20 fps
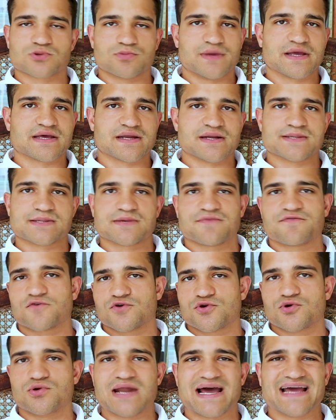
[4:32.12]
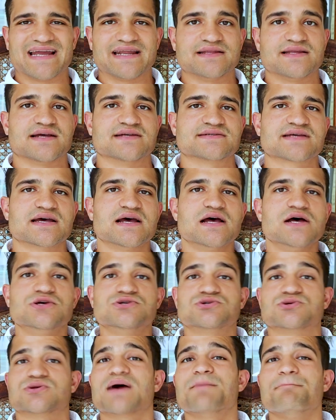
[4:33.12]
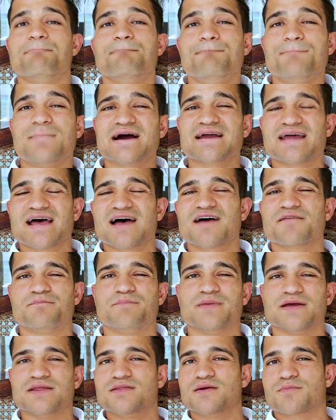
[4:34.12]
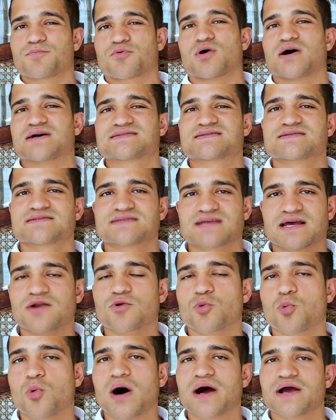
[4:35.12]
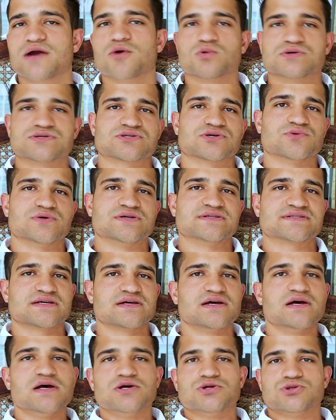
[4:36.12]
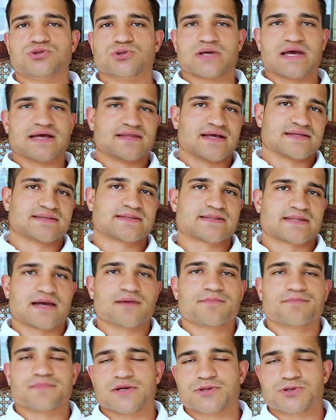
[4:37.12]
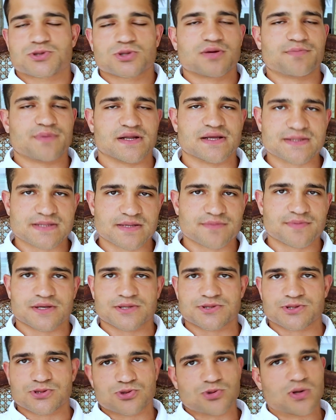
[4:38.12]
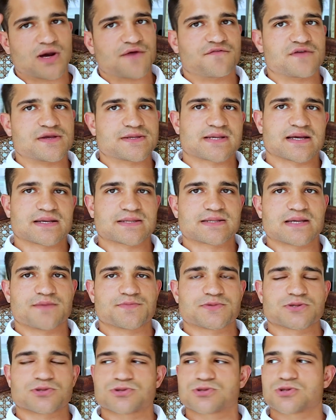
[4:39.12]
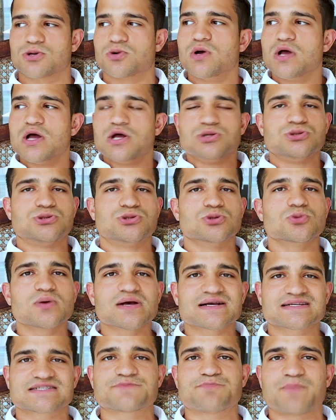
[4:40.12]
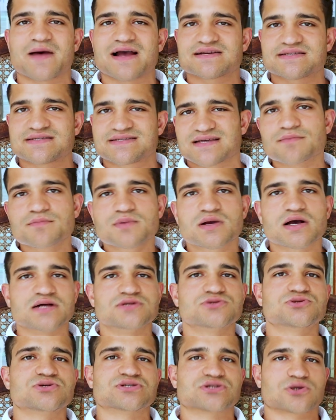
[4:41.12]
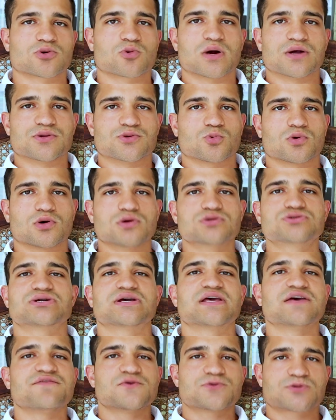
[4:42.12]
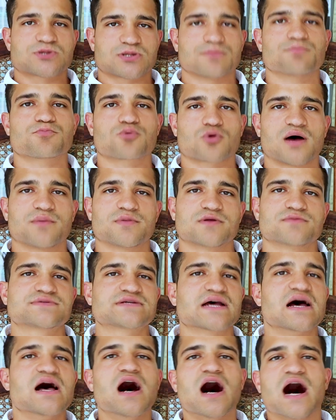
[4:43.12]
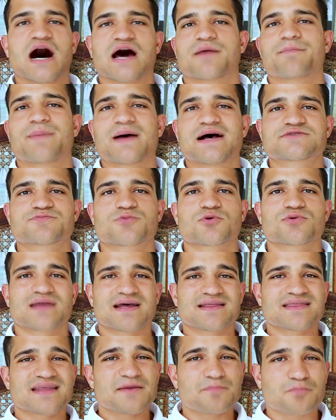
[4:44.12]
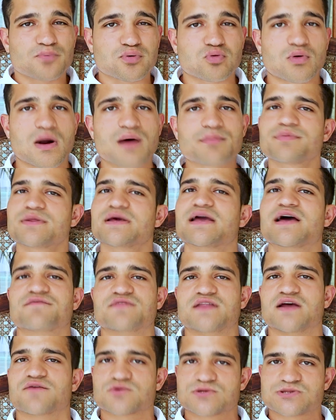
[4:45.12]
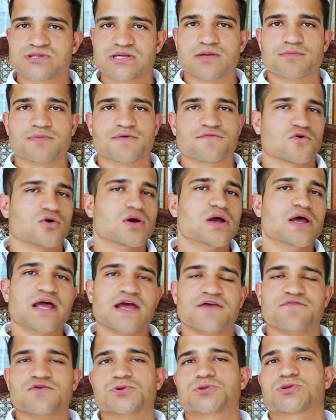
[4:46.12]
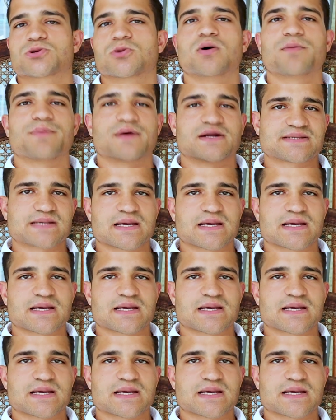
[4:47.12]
We'll make it easy for you, 90 days. So that might have been the process and why it was so easy to get that stamp. It should have been easy because you do have visa exemption. So do expect some countries around the world to give you some problems on a passport that they probably have never seen before. If you show up on a